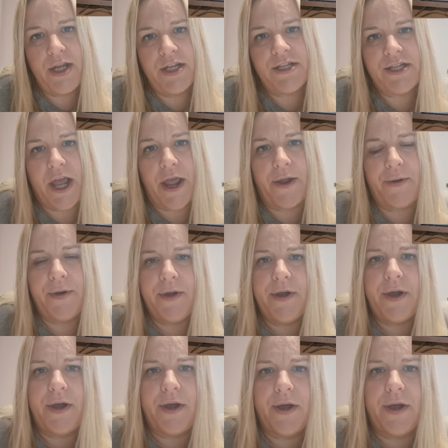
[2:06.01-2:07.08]
So
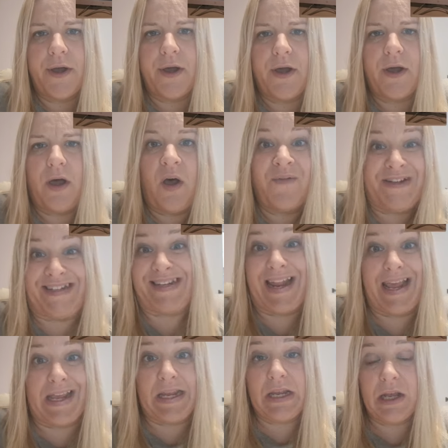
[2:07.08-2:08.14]

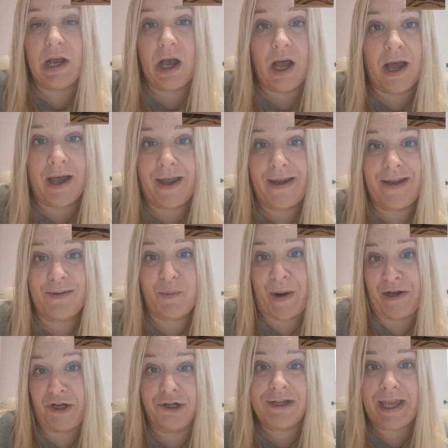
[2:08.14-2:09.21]
obviously I
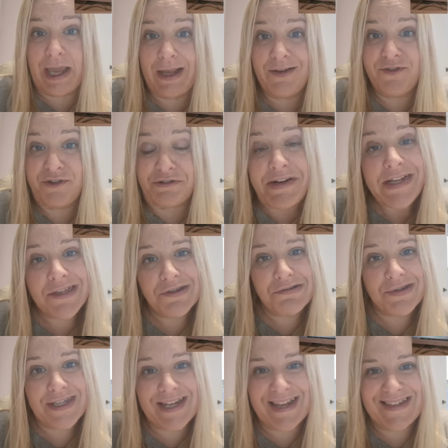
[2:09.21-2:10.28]
went looking for
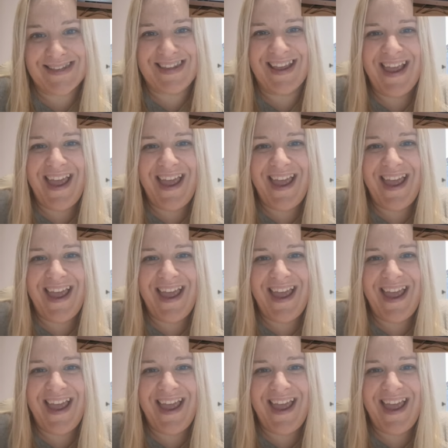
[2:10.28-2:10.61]
resources